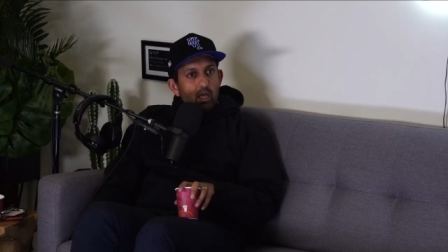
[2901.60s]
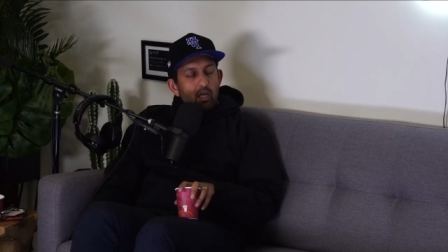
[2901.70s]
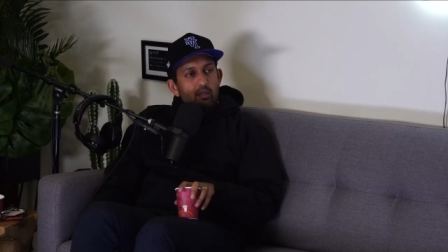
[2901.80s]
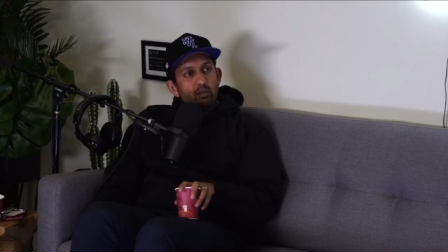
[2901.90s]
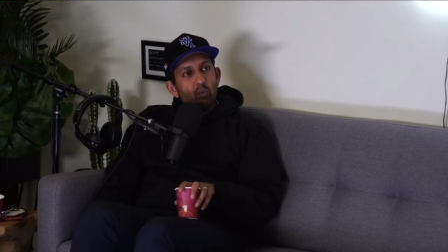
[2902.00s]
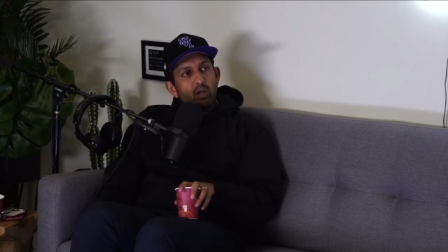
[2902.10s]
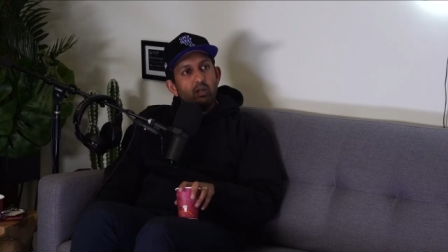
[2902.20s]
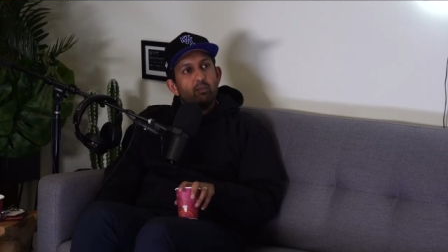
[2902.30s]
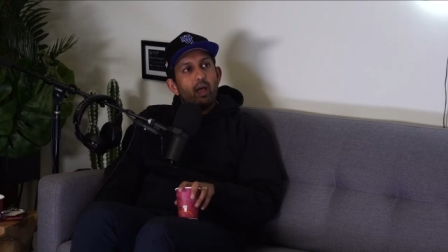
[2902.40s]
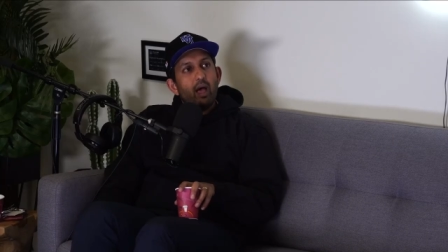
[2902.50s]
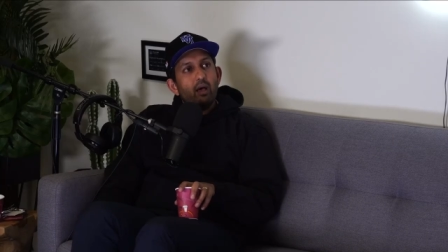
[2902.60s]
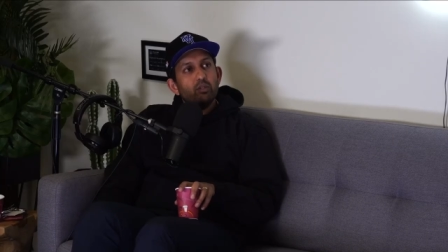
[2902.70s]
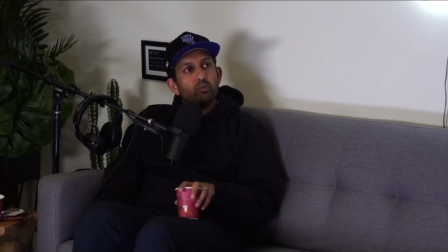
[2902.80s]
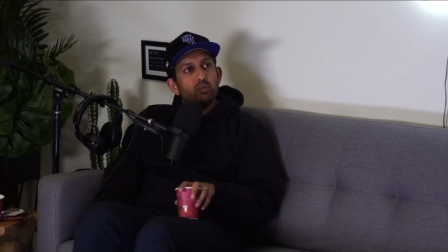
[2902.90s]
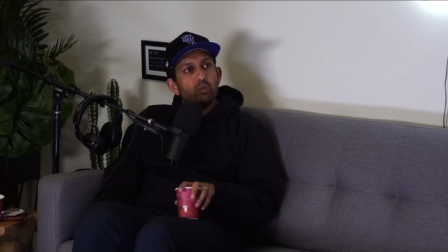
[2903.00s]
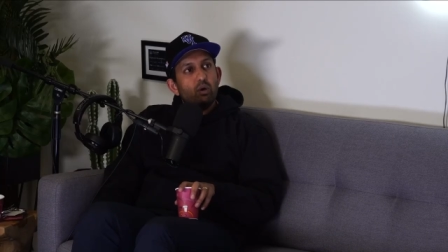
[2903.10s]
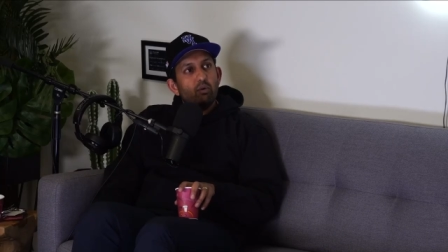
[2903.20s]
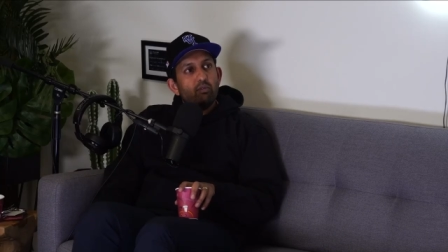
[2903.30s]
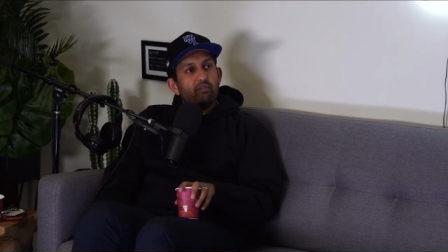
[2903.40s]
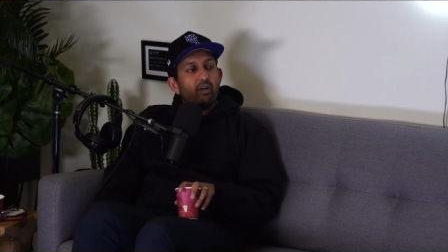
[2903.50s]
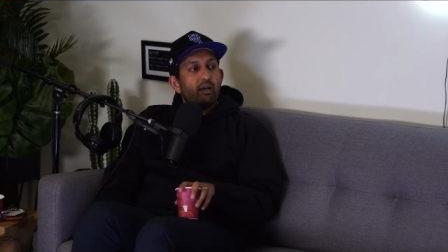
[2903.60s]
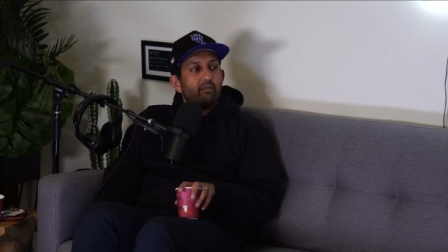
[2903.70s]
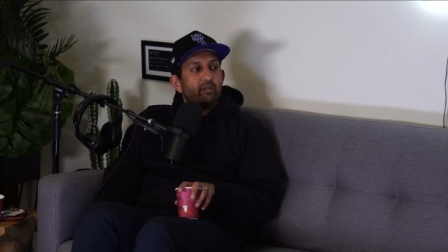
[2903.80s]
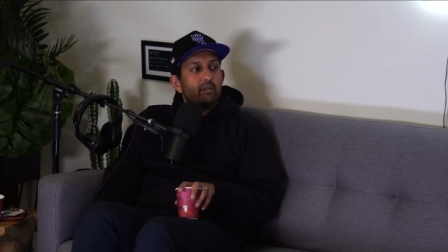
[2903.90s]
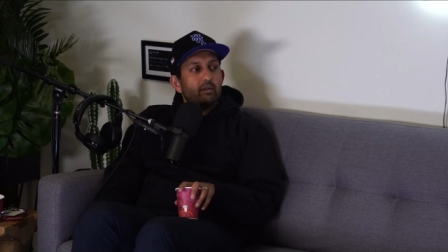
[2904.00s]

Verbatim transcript: And the one near my house was over five.